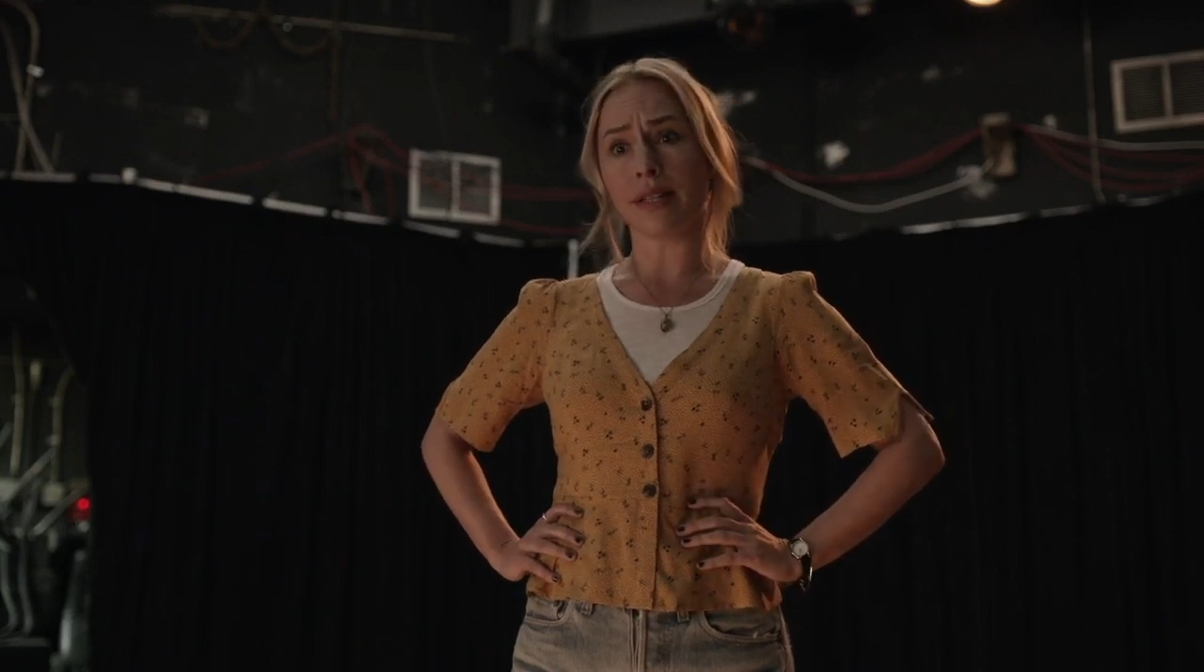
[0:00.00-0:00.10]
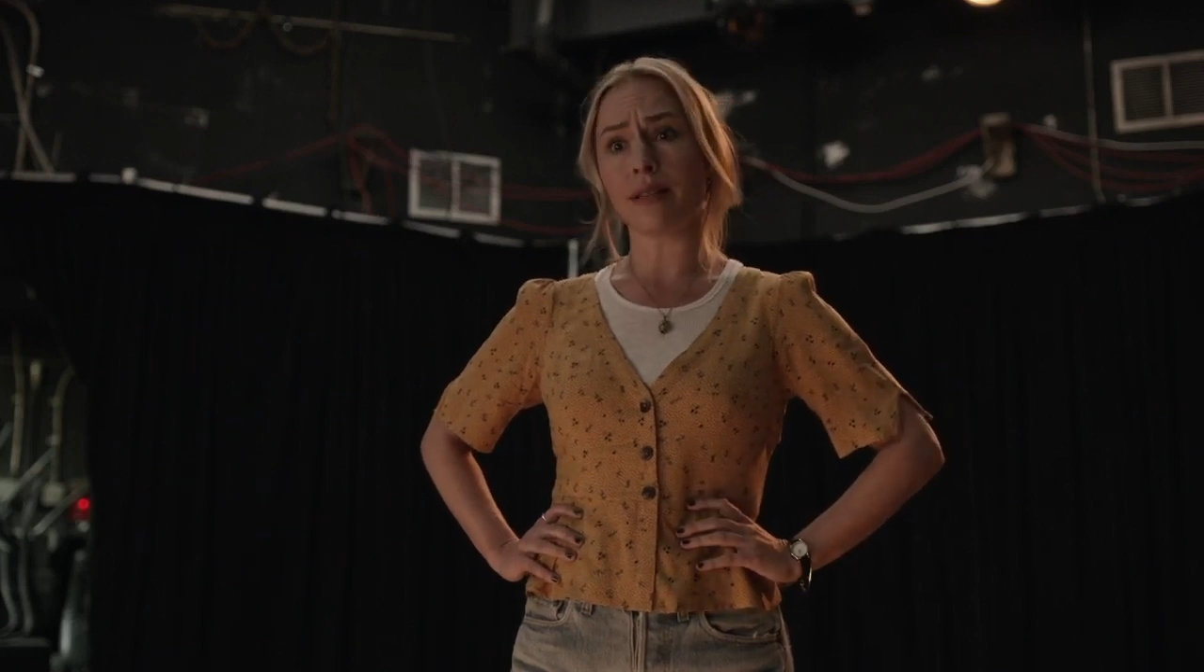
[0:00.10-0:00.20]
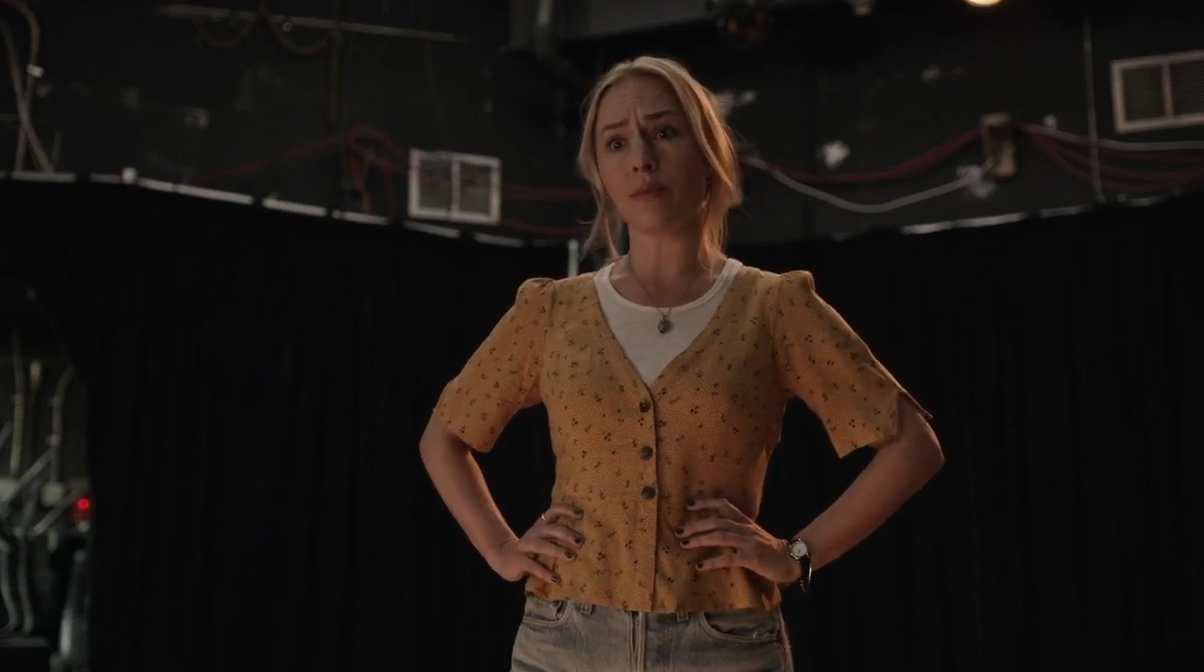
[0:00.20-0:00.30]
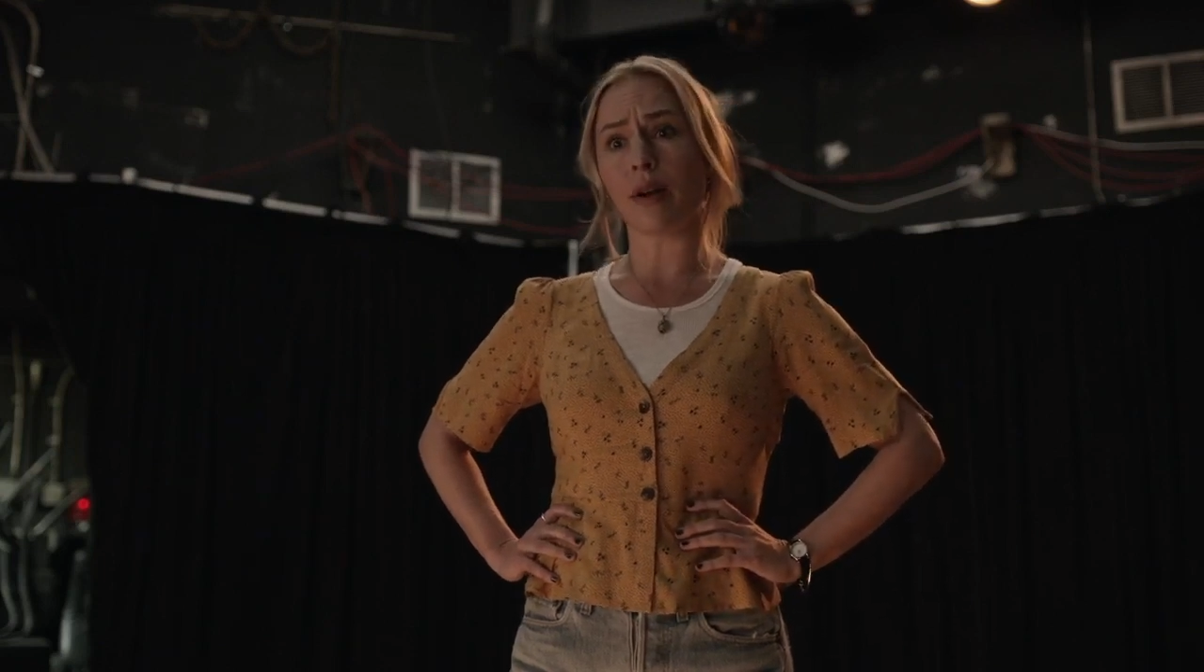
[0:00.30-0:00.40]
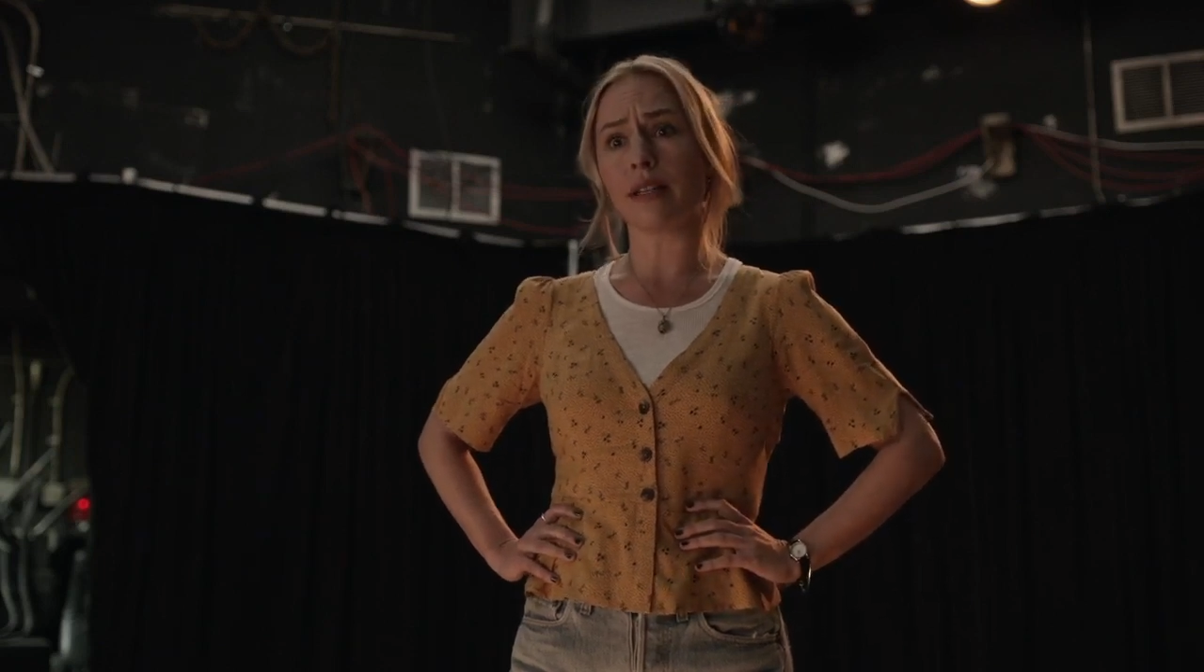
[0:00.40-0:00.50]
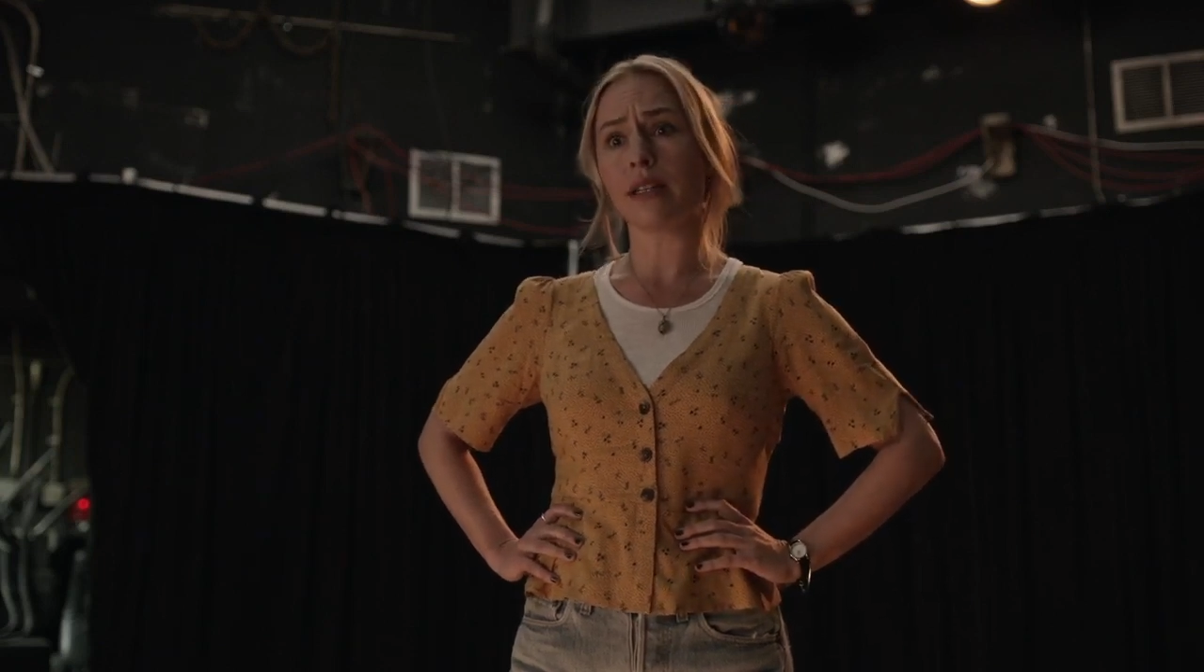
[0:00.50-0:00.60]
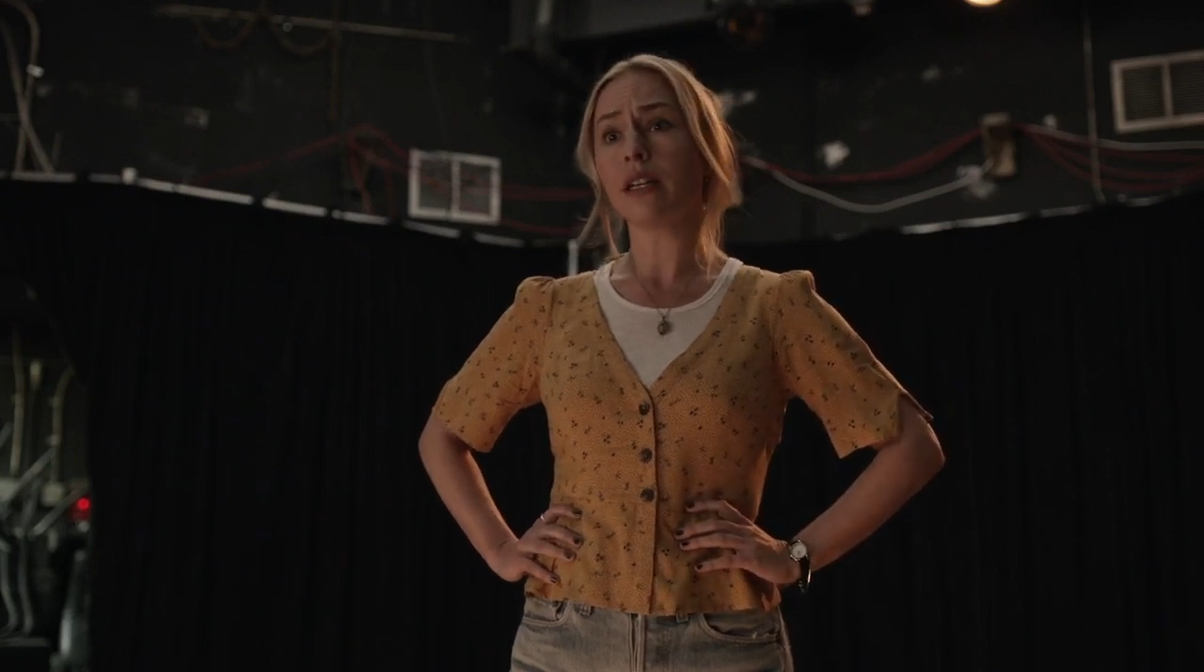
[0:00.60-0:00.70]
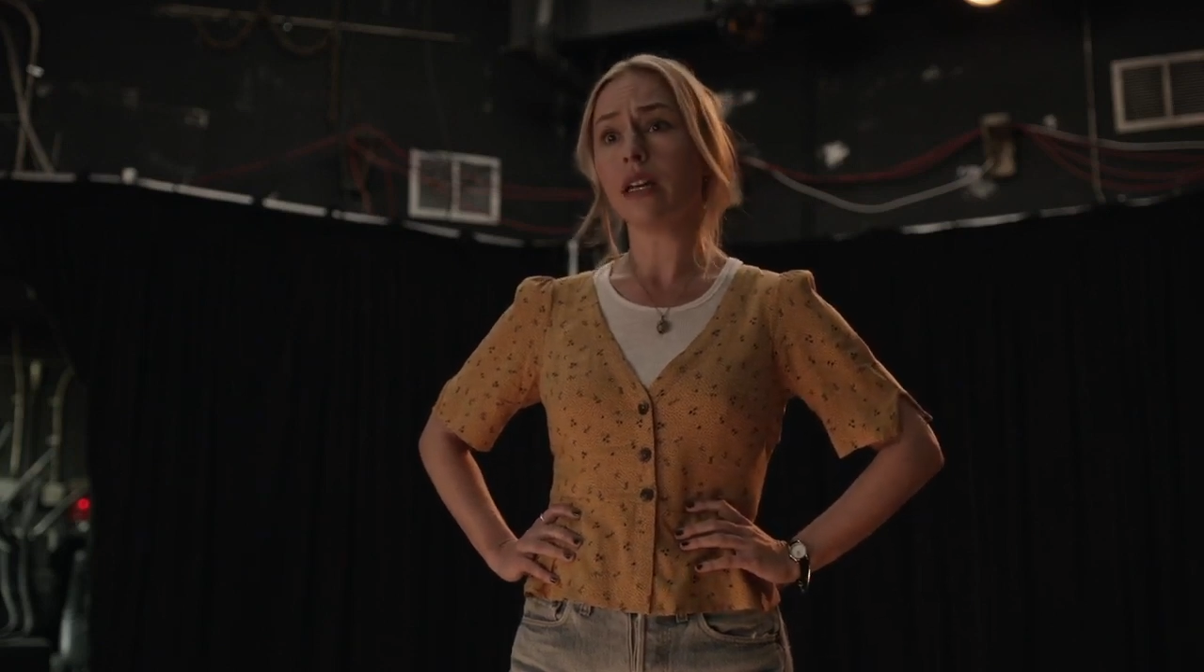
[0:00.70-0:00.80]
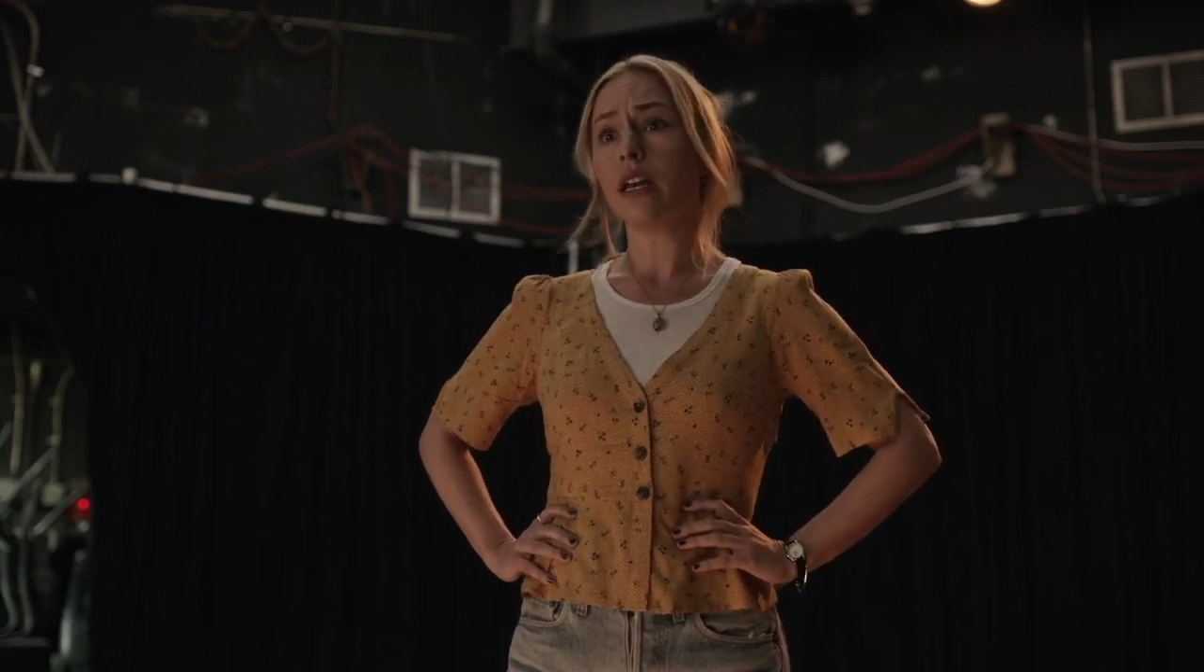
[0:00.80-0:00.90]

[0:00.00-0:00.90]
someone